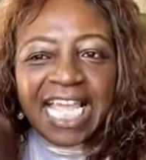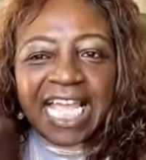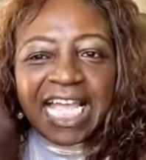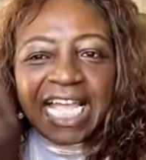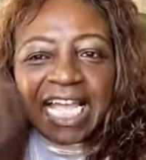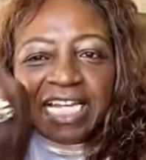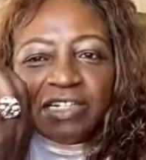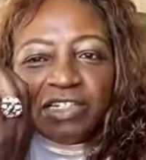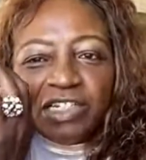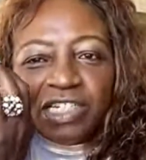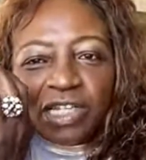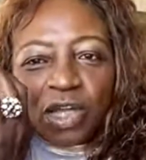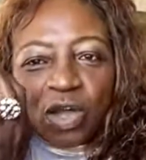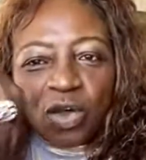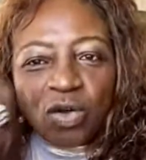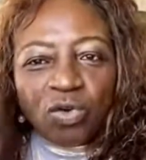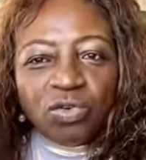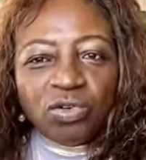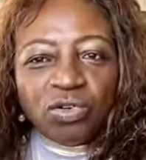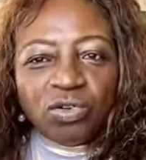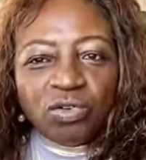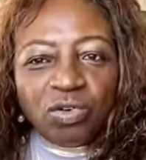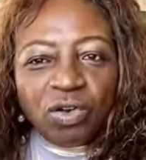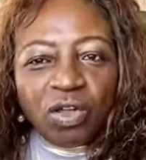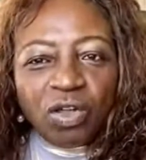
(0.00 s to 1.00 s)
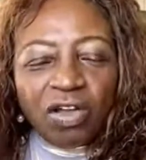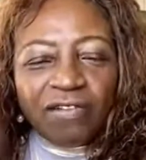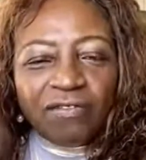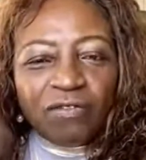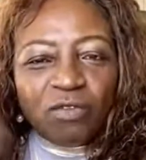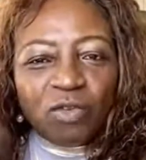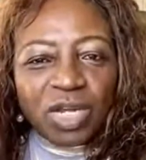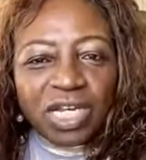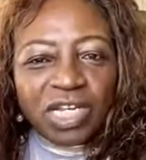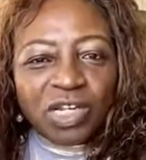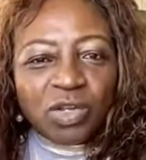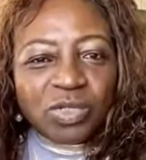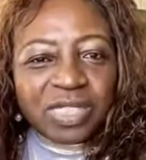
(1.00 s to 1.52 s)
and total of
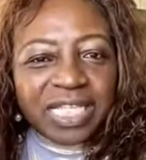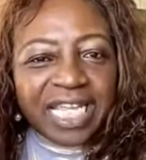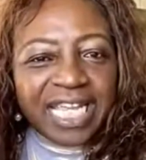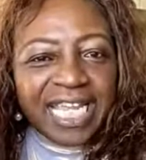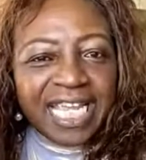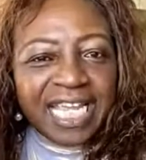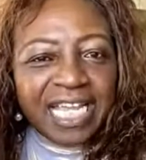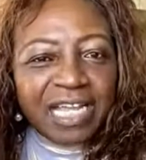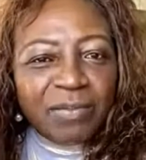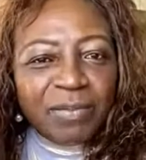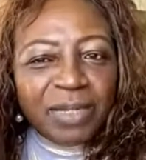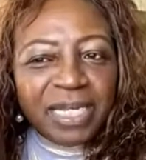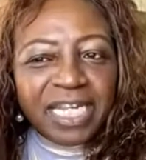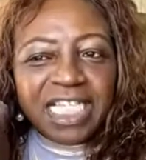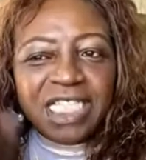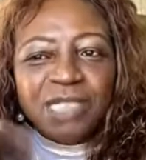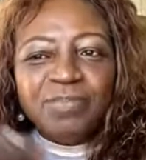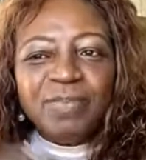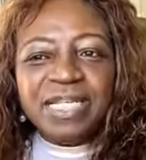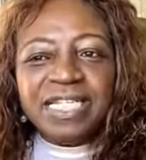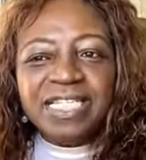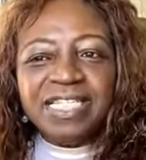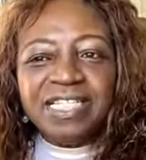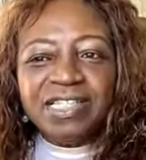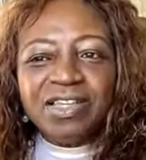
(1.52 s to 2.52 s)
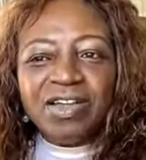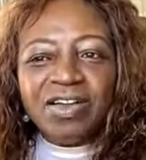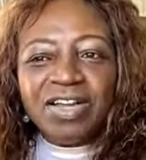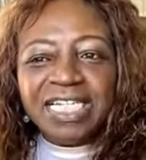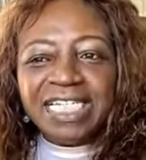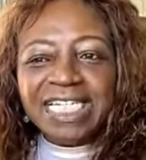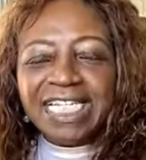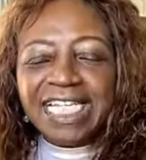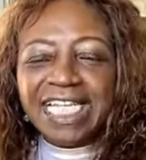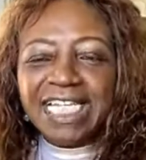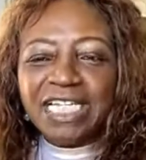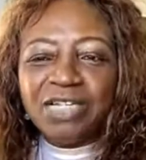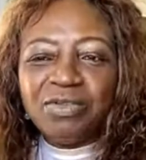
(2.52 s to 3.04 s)
what those income and expenses are
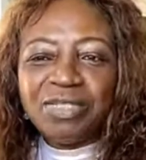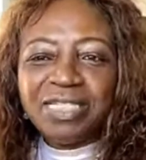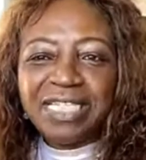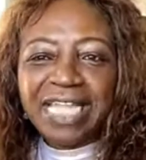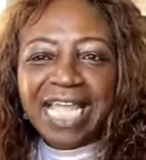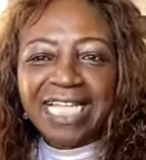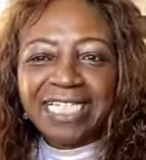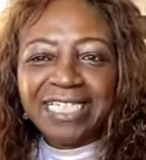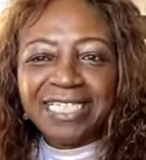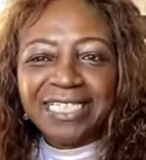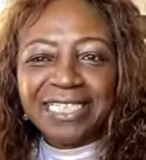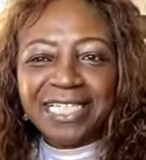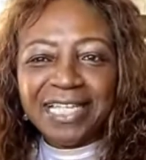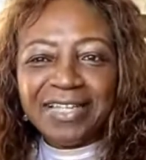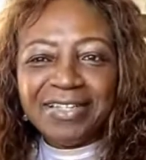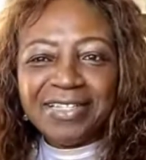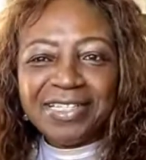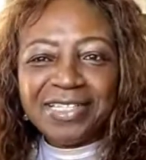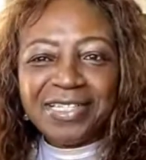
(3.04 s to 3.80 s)
to get those taxes done.